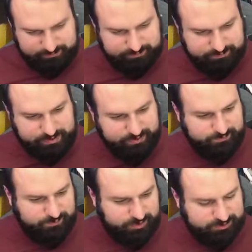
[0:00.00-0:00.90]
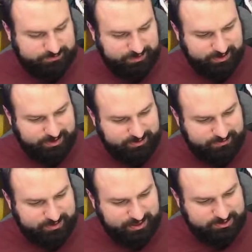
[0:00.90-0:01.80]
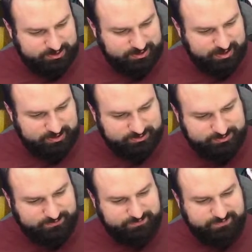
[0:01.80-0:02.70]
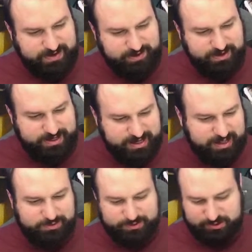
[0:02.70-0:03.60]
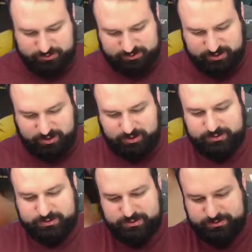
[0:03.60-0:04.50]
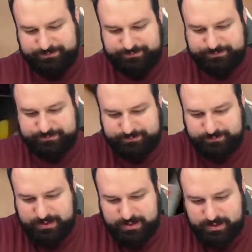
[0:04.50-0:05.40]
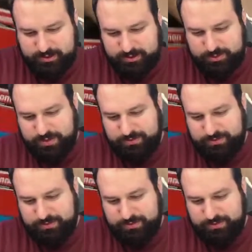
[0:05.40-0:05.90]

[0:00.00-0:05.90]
But it works very nice with the yellow. It's very yellow and gold card. Goes well with